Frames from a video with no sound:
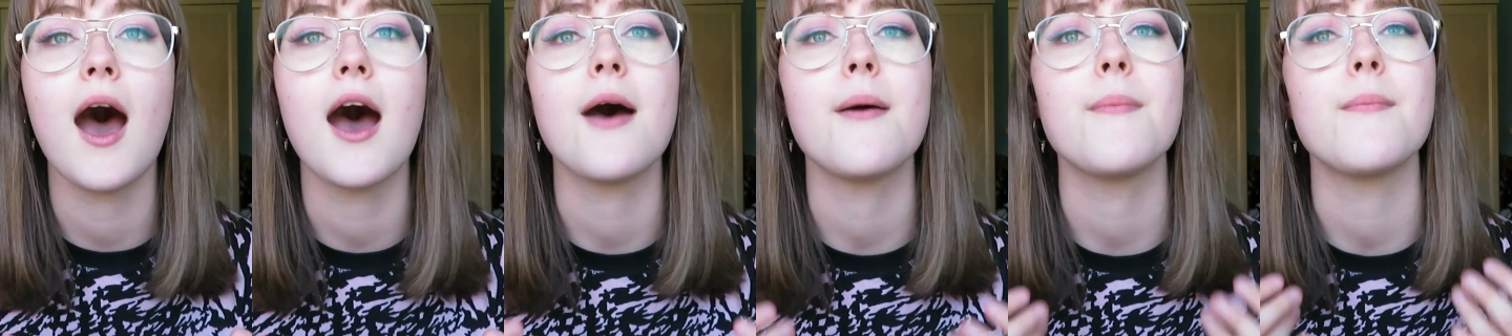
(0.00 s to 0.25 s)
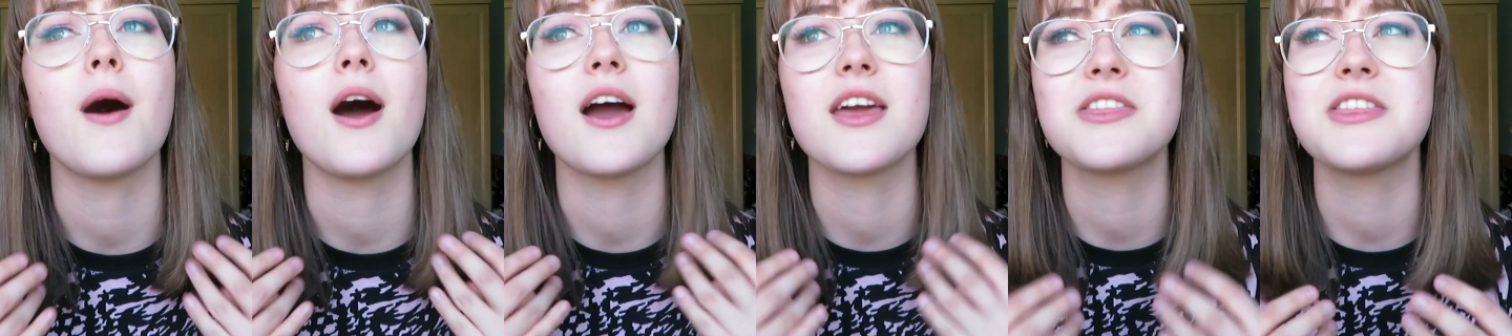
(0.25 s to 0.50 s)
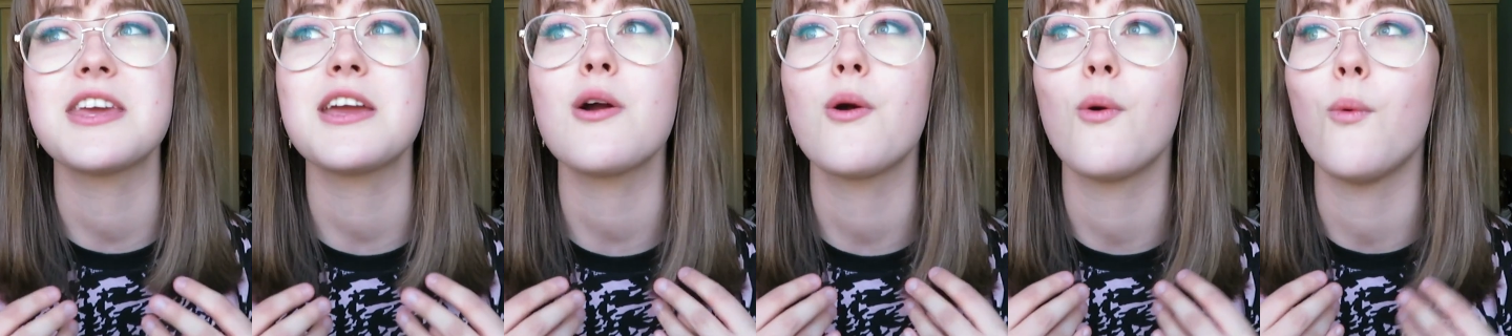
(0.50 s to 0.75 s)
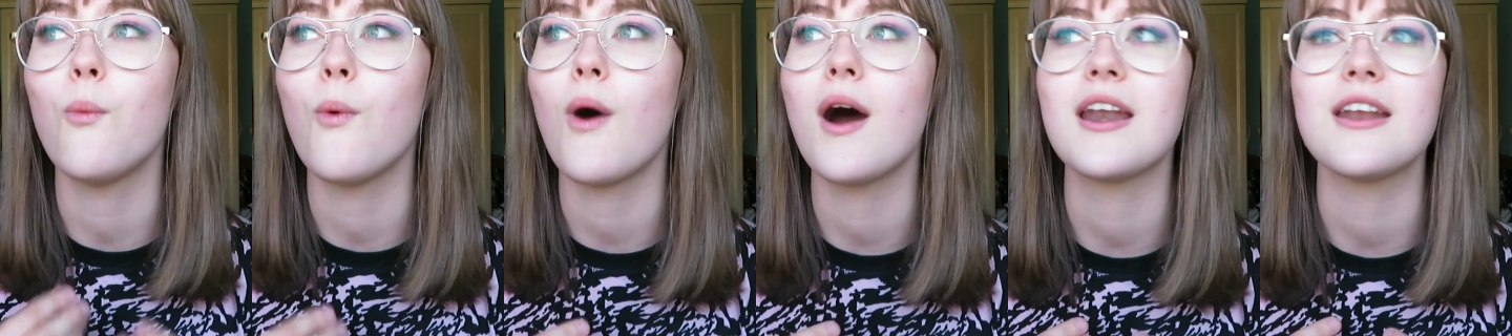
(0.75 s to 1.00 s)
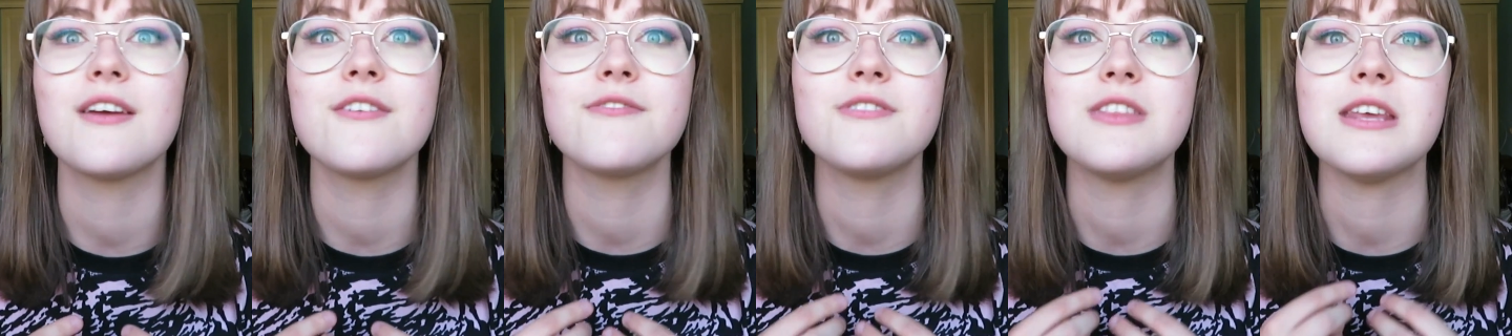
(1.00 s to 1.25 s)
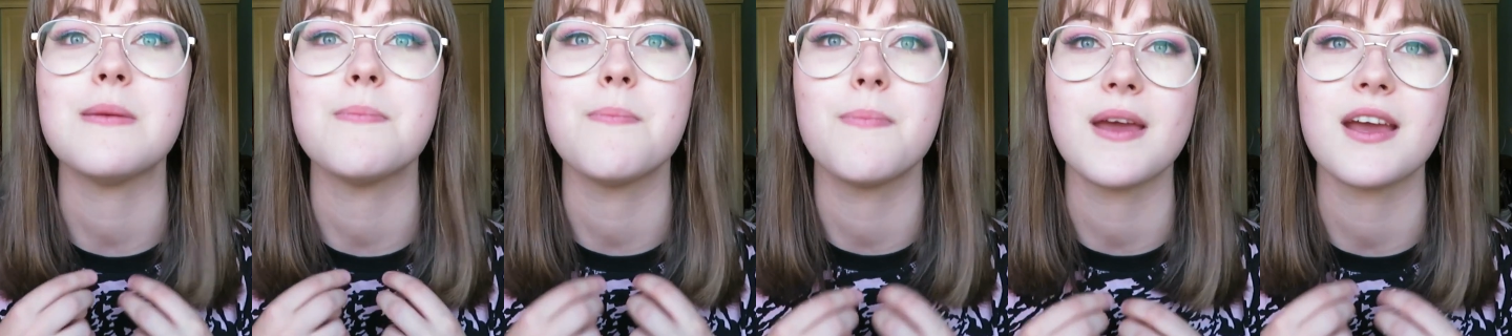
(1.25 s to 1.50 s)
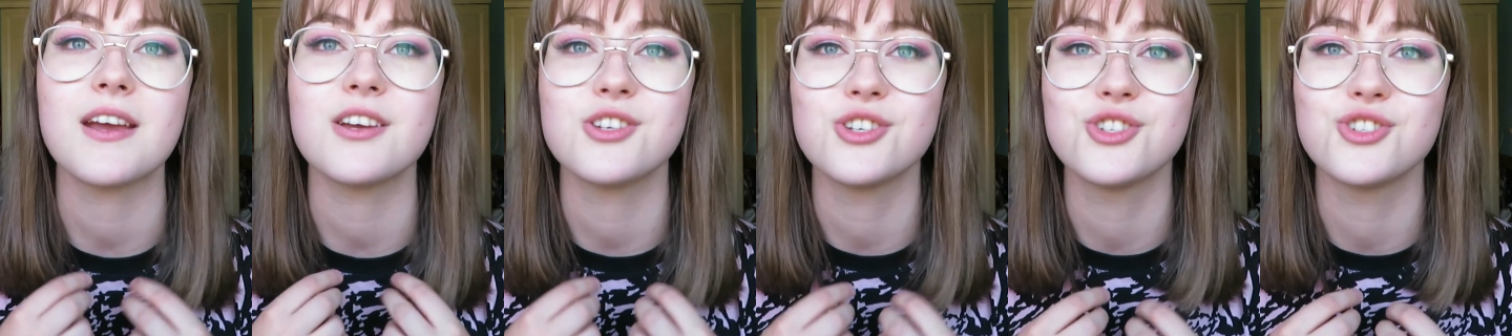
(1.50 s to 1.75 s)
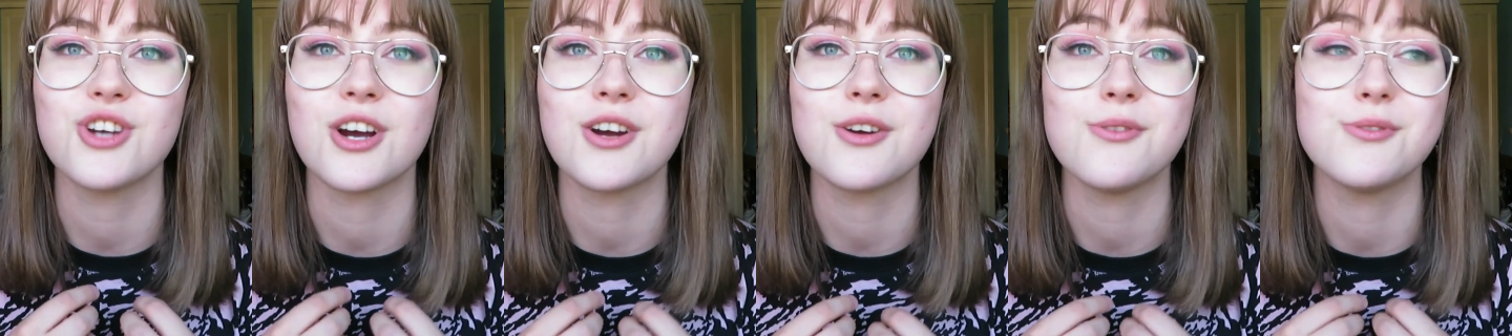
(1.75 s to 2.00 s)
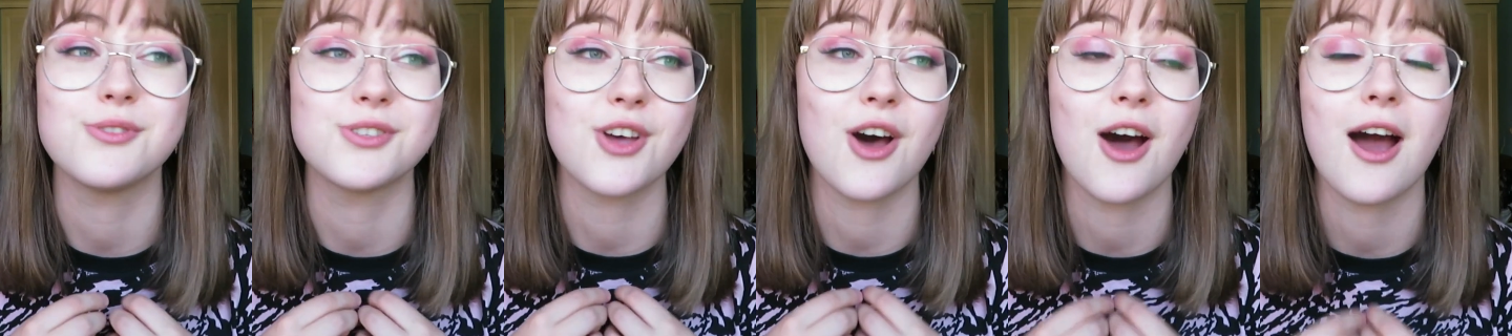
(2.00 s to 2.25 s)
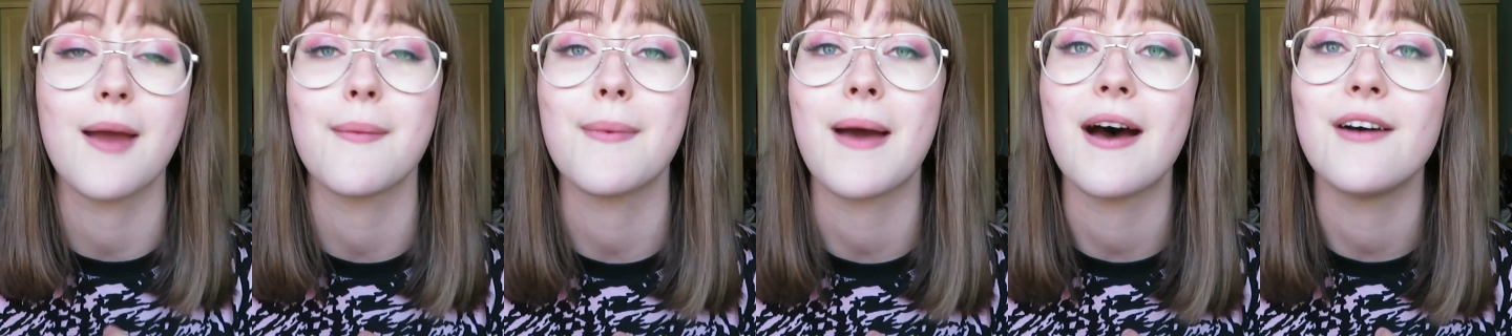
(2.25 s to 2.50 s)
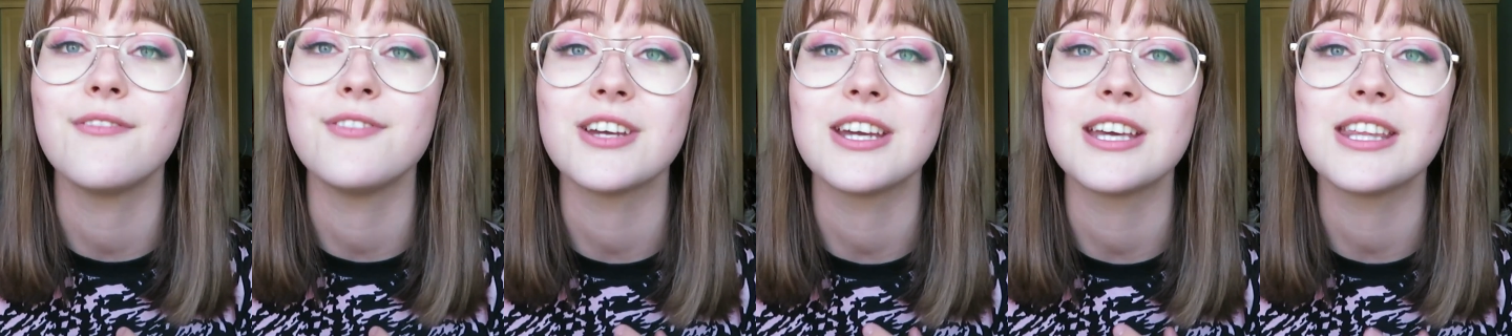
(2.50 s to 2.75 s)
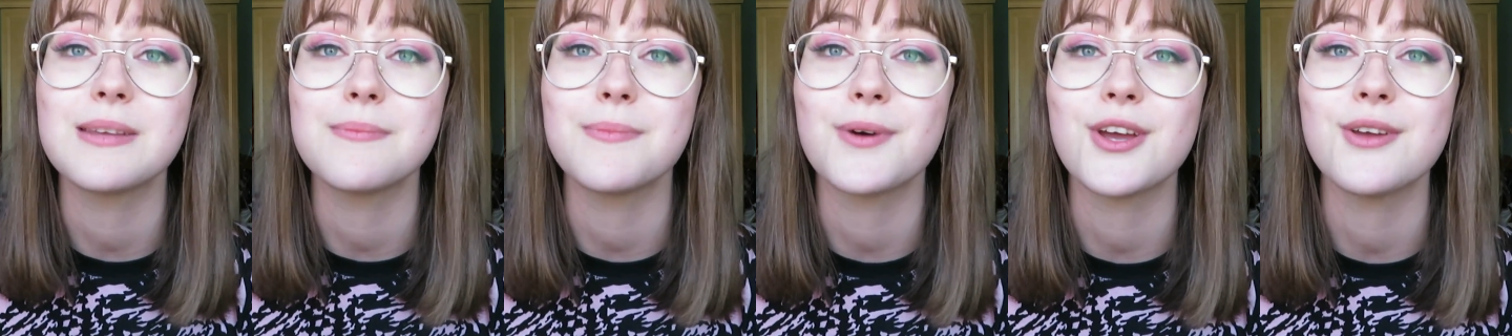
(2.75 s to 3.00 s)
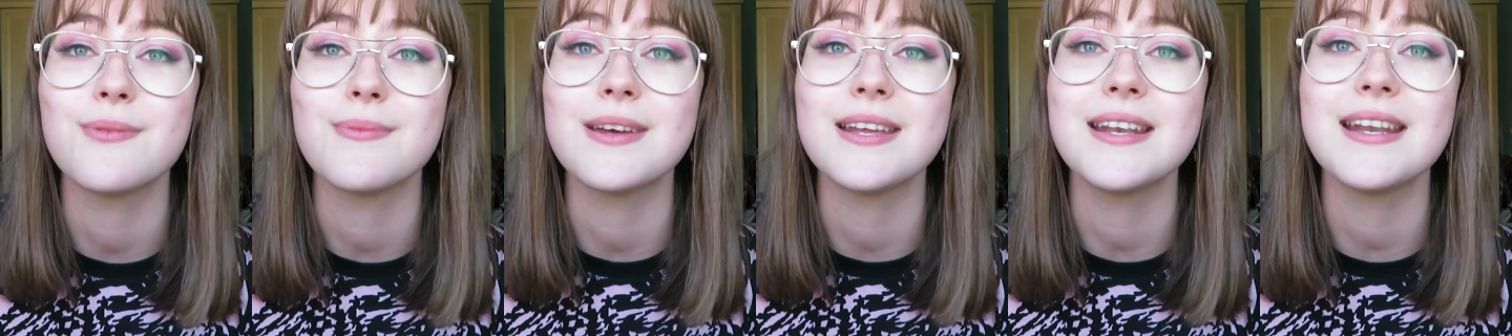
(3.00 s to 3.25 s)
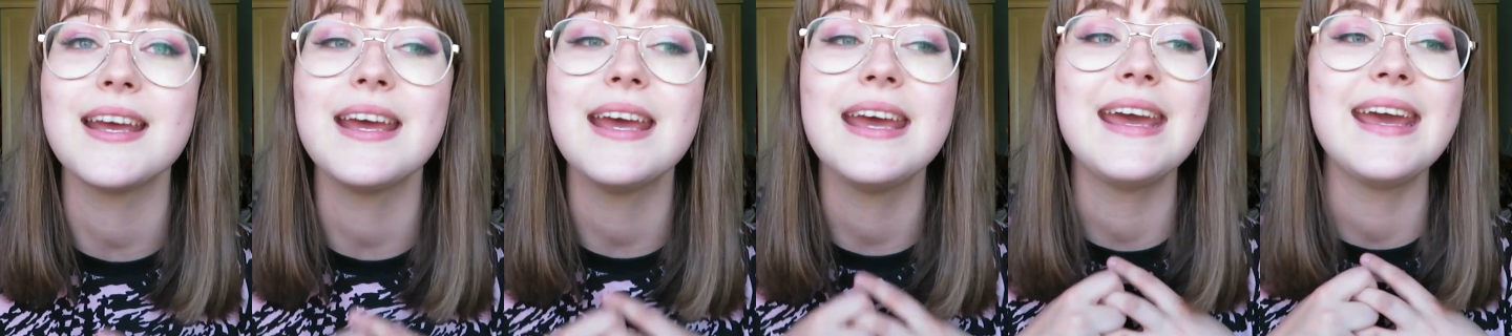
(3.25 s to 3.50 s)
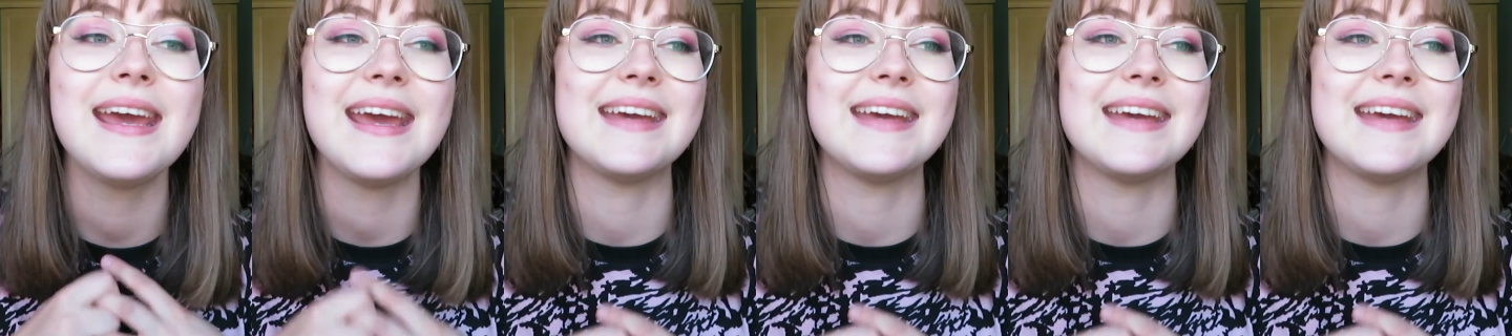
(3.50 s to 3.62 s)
I think one of the biggest struggles that I'm having at the moment